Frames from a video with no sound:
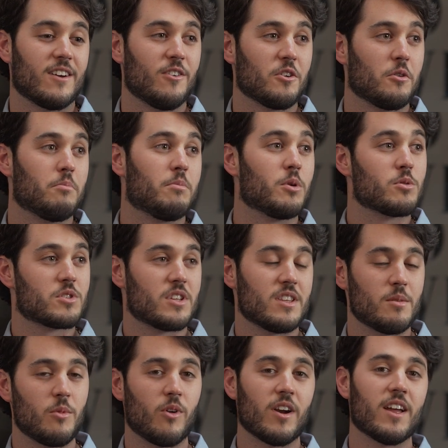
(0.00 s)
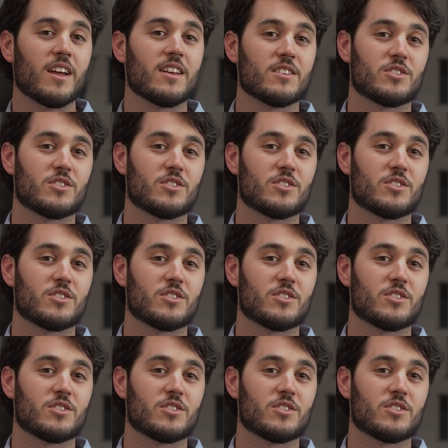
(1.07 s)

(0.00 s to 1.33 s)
a little boost in the morning.